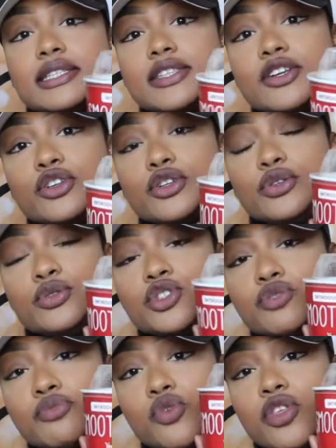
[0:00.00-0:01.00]
is their new
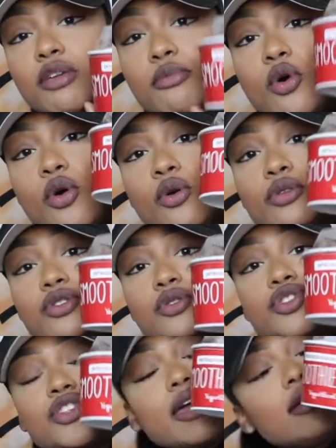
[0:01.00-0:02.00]
smoothie bowl, so
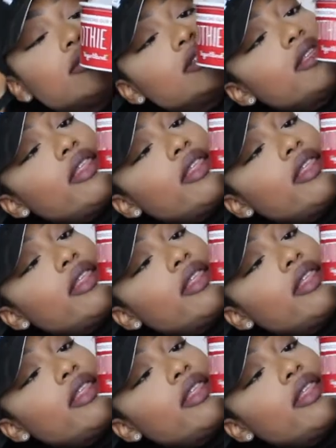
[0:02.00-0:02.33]
shout out to